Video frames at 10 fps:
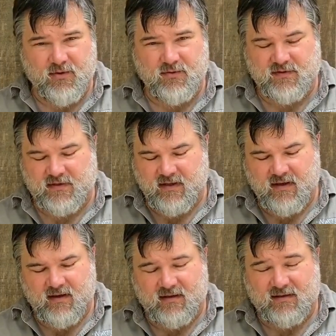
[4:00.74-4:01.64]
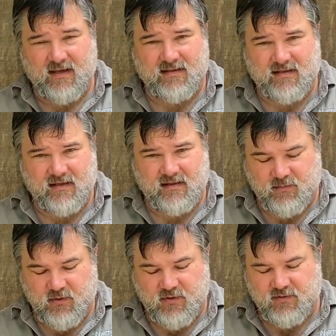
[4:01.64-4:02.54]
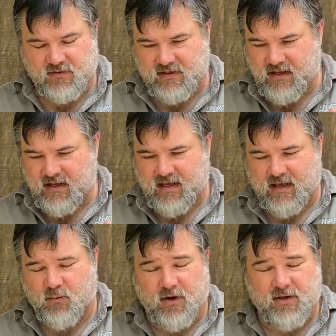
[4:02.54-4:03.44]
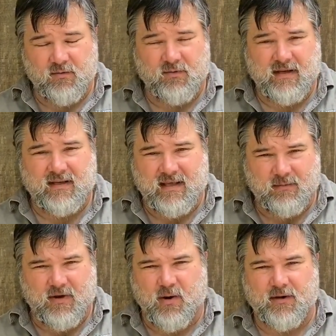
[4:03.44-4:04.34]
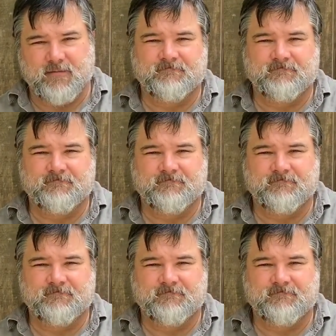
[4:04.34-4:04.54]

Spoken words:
boost, a sustenance boost, and what you need to keep going.